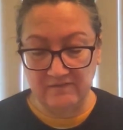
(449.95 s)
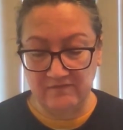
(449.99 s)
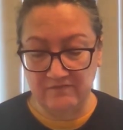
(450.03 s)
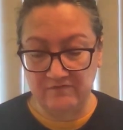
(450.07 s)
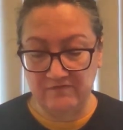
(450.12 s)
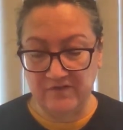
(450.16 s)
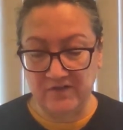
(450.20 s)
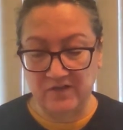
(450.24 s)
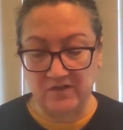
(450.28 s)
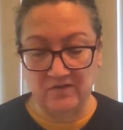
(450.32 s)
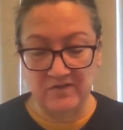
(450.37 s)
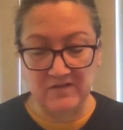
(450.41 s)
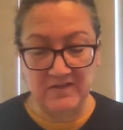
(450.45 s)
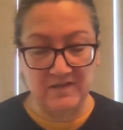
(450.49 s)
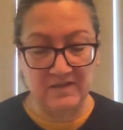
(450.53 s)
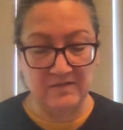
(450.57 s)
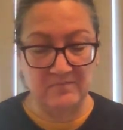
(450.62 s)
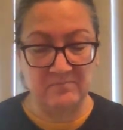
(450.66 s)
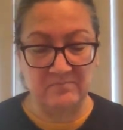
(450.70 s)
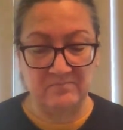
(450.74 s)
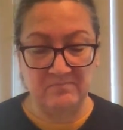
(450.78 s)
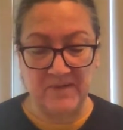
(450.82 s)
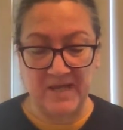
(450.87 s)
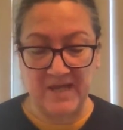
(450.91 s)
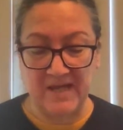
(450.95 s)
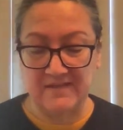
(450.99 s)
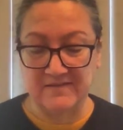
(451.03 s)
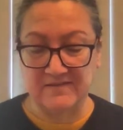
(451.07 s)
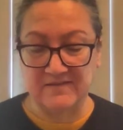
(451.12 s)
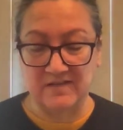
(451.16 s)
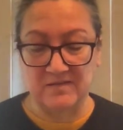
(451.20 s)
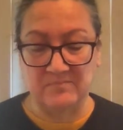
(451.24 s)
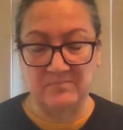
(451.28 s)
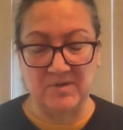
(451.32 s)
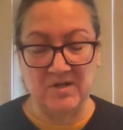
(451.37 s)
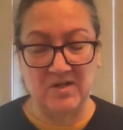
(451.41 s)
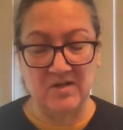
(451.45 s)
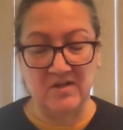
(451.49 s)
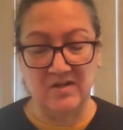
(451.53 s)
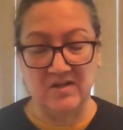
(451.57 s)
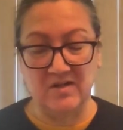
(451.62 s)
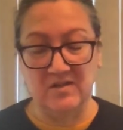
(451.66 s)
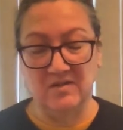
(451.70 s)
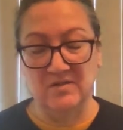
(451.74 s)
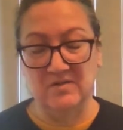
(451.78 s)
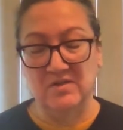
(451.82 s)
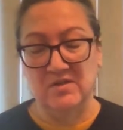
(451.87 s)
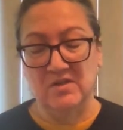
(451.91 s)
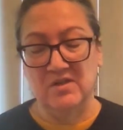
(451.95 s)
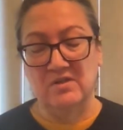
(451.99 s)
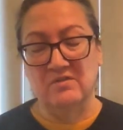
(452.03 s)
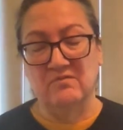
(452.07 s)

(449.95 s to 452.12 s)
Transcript: fingertip pads on the ball.